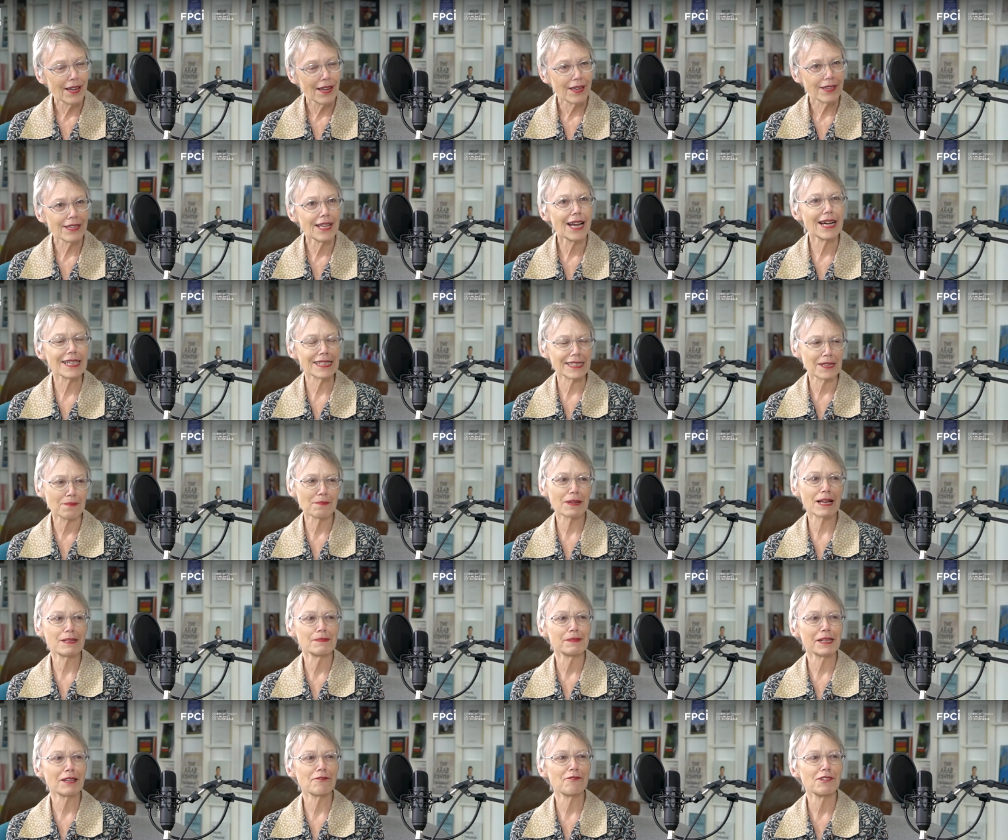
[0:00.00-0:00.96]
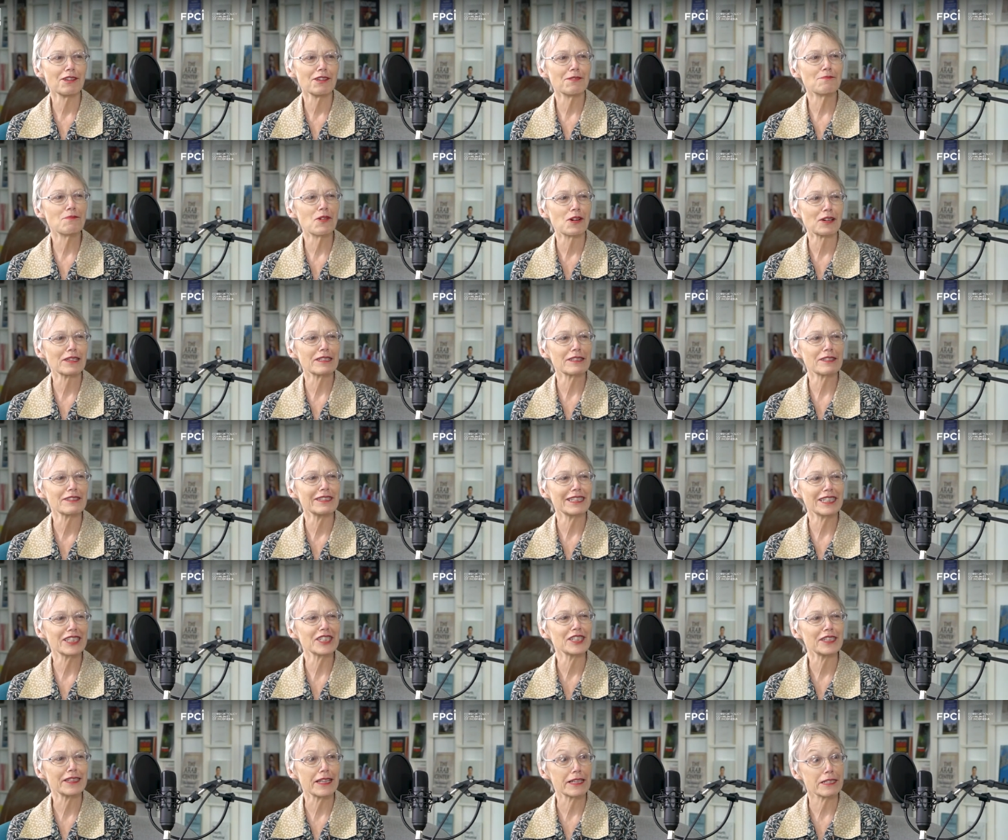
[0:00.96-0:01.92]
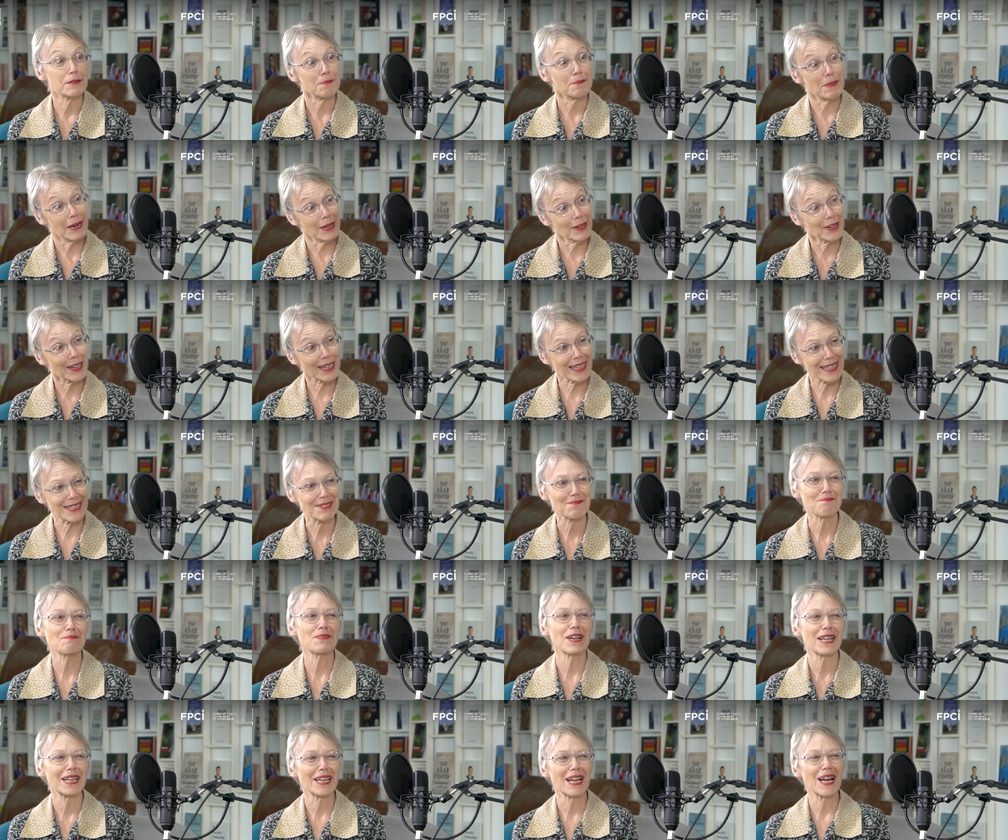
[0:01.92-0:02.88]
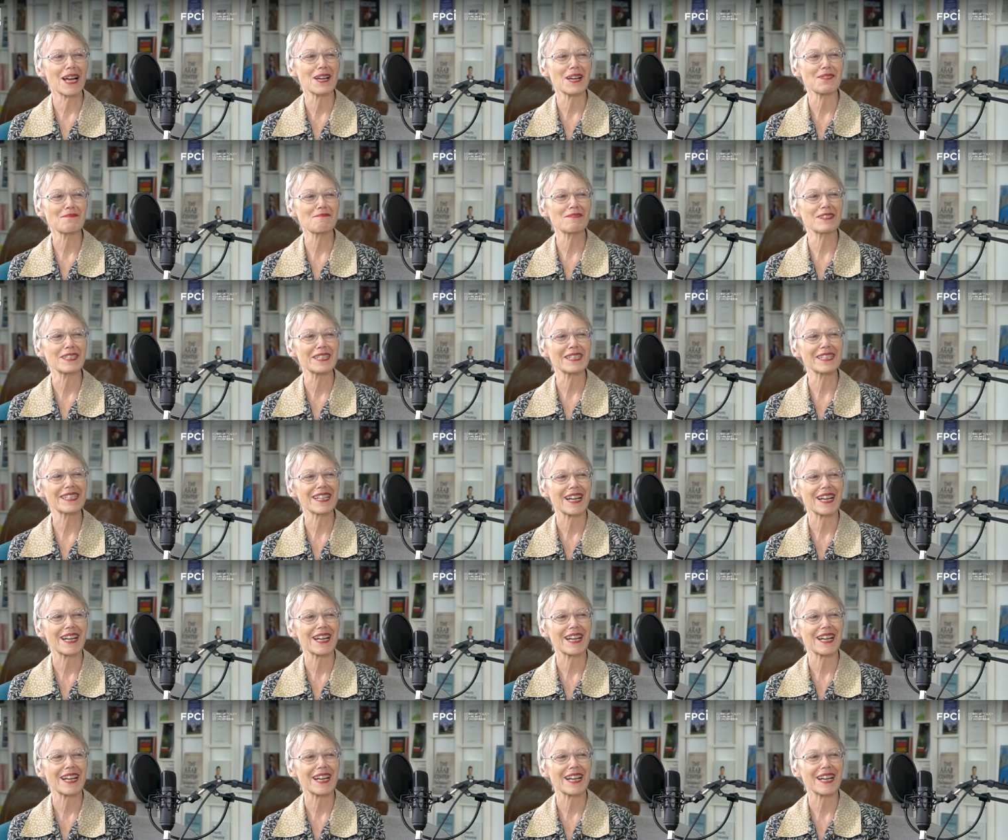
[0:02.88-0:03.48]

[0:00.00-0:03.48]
Yeah, sometimes I feel more Indonesian than American, but I was,